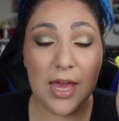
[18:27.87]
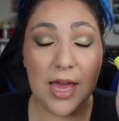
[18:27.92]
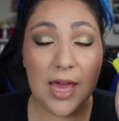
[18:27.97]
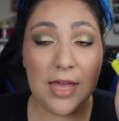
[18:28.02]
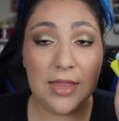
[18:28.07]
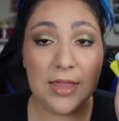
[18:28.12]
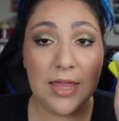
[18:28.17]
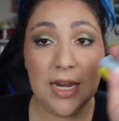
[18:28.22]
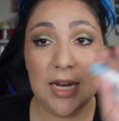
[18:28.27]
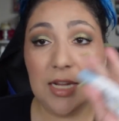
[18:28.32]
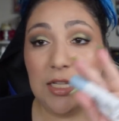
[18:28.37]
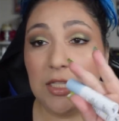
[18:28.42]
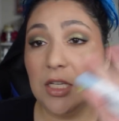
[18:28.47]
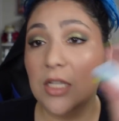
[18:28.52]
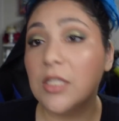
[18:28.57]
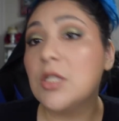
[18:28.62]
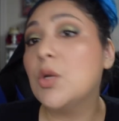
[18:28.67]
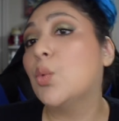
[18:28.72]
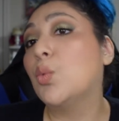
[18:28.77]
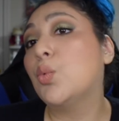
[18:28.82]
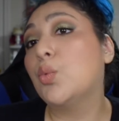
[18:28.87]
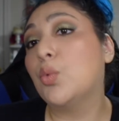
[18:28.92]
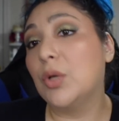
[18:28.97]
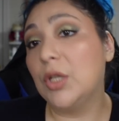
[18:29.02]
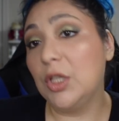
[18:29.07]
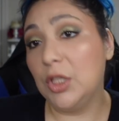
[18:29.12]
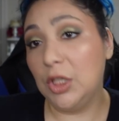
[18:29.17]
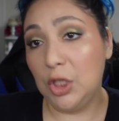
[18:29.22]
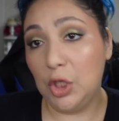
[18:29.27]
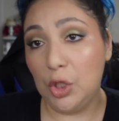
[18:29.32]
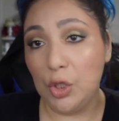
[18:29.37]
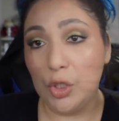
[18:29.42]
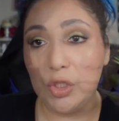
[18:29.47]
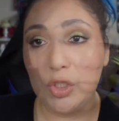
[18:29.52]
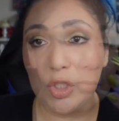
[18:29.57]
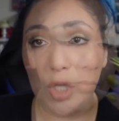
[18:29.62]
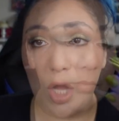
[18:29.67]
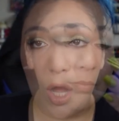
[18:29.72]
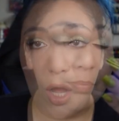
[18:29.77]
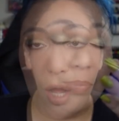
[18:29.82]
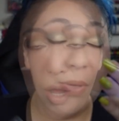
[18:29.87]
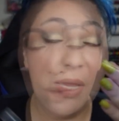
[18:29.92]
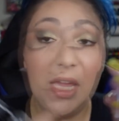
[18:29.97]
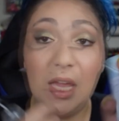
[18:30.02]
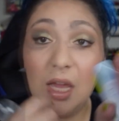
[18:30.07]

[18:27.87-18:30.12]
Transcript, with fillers: and that it does a really good job.